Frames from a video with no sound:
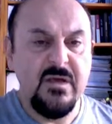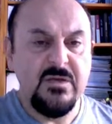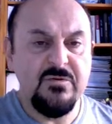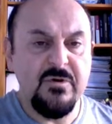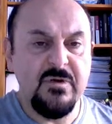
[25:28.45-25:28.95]

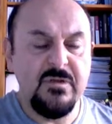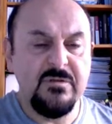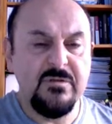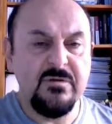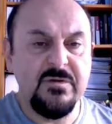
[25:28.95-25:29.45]
So the
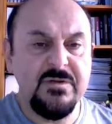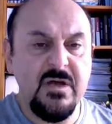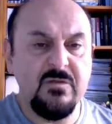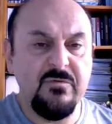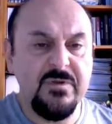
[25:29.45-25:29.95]
result
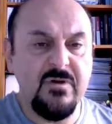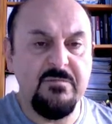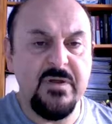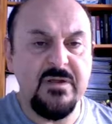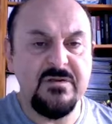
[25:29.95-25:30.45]
of this
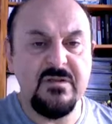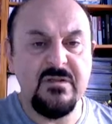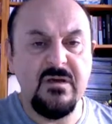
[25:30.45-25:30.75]
comparison